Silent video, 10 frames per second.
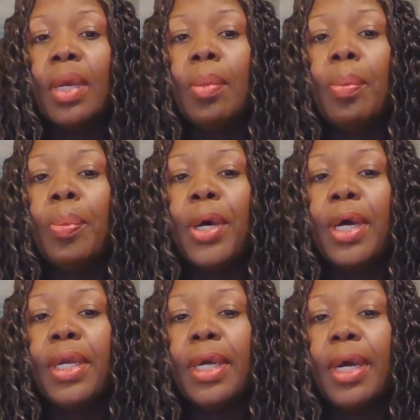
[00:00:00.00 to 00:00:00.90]

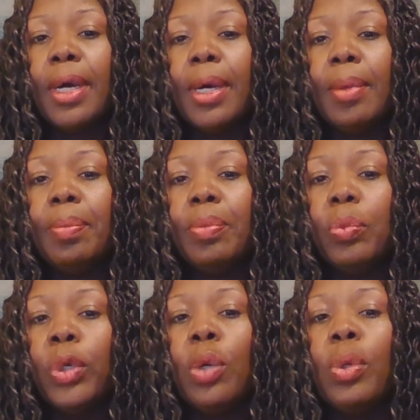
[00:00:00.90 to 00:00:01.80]
But
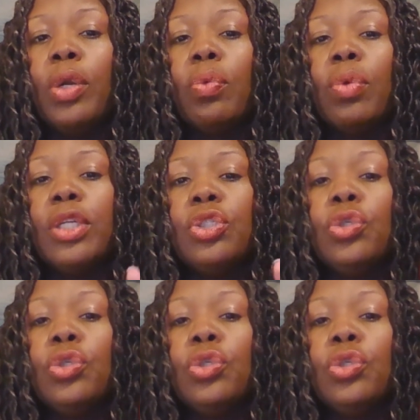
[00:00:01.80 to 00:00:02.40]
we don't want to run